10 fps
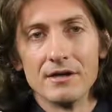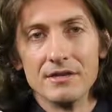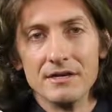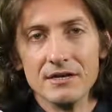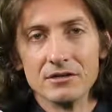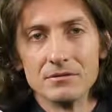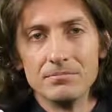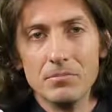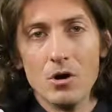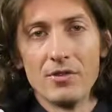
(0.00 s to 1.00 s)
and the
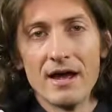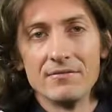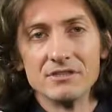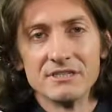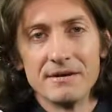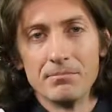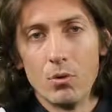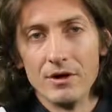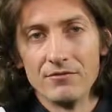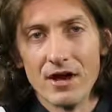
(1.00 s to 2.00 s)
dealer both have the same
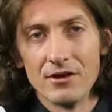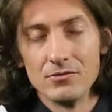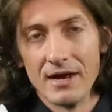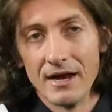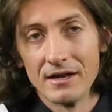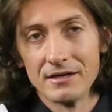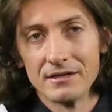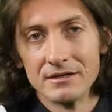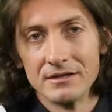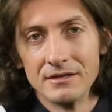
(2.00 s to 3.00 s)
point value hand?
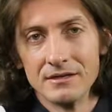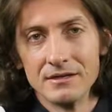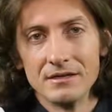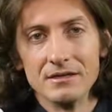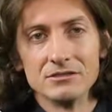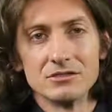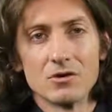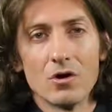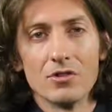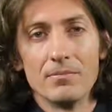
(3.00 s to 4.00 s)
This is
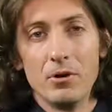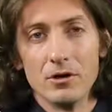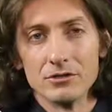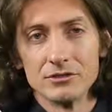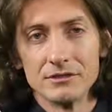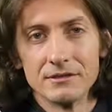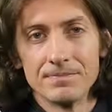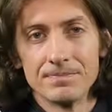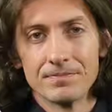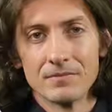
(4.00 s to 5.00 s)
called the push.
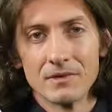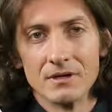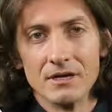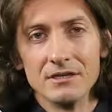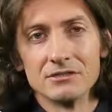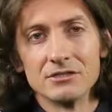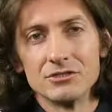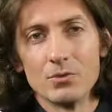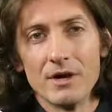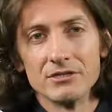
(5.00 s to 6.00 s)
In this
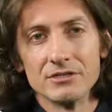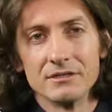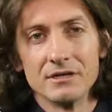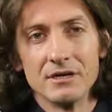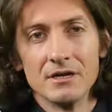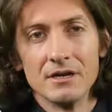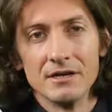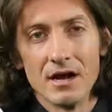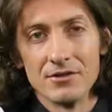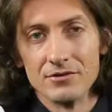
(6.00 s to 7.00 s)
situation,
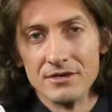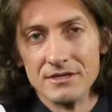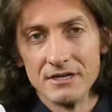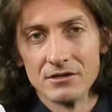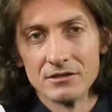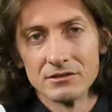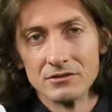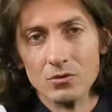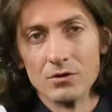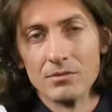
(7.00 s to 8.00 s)
neither the dealer
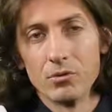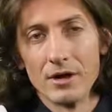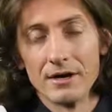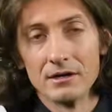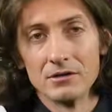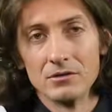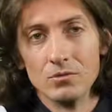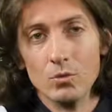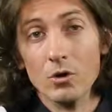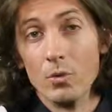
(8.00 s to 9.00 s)
nor the player
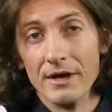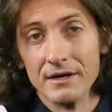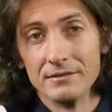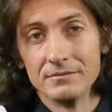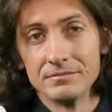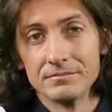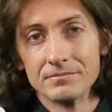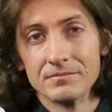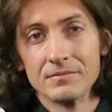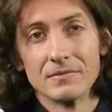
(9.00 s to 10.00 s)
will win.
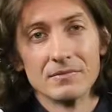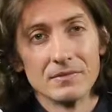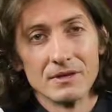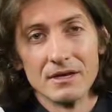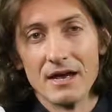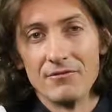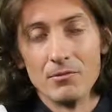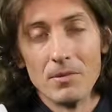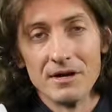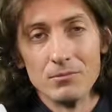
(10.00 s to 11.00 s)

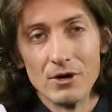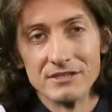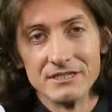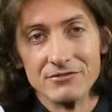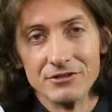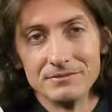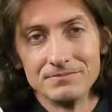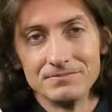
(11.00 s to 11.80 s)
Everybody breaks even.